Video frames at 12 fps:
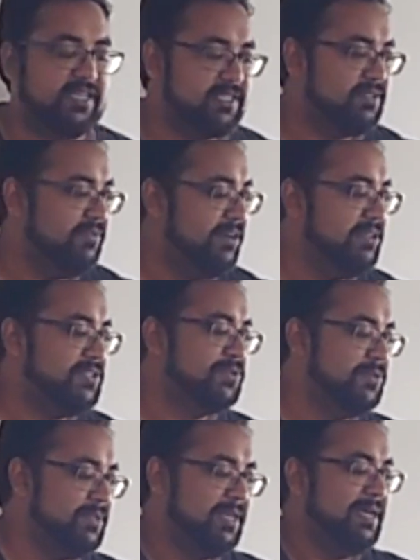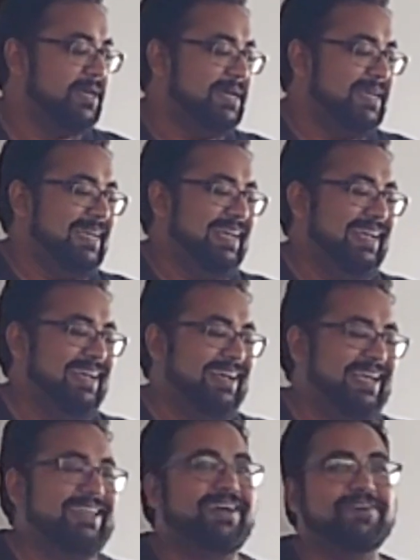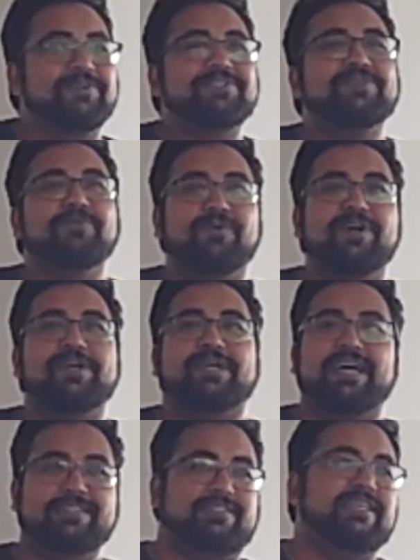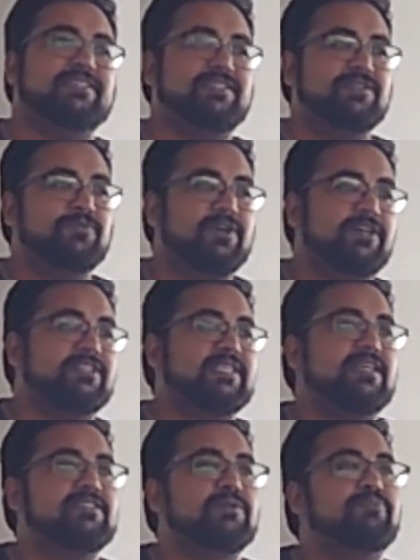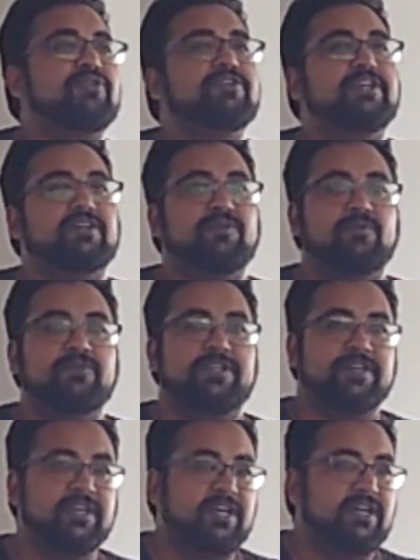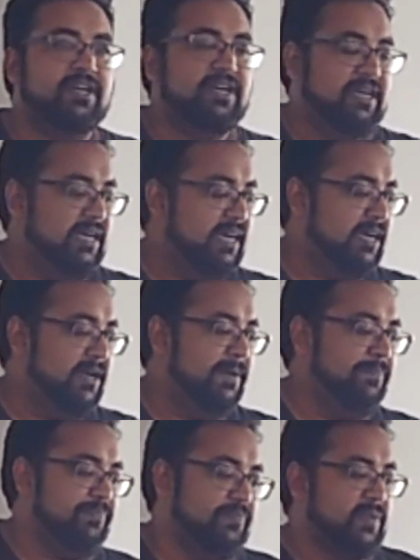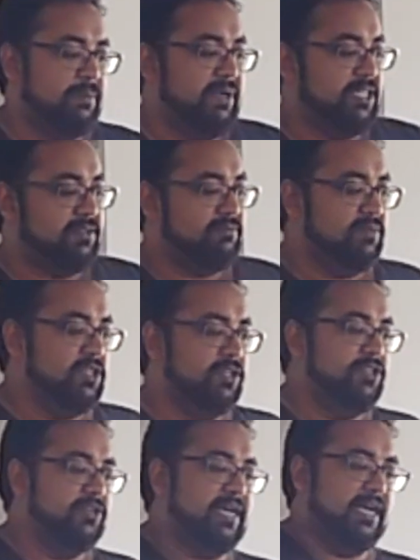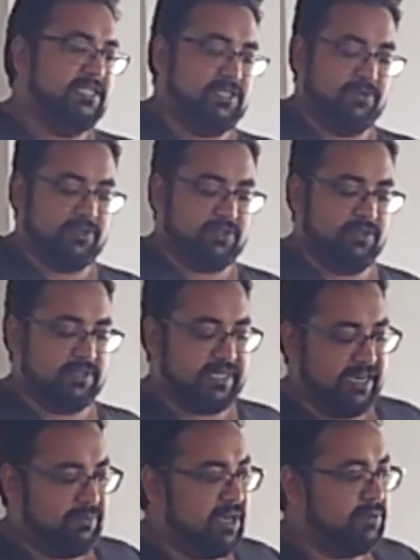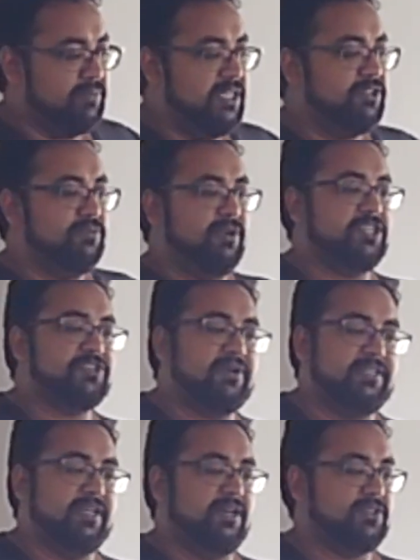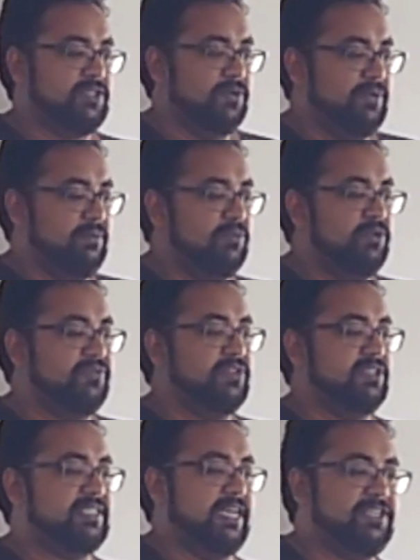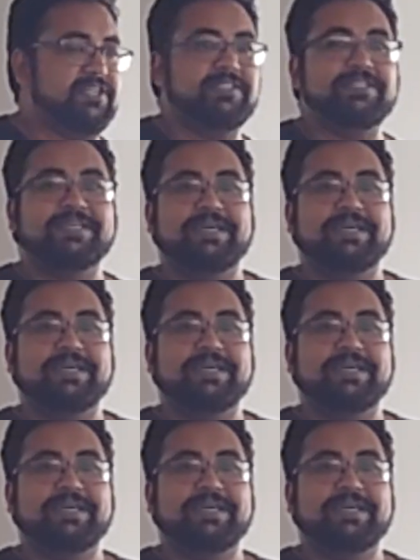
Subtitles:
Next very soon. And I also work at SD-Works as a product owner. But you guys don't care about me too much right now, so we move to the session.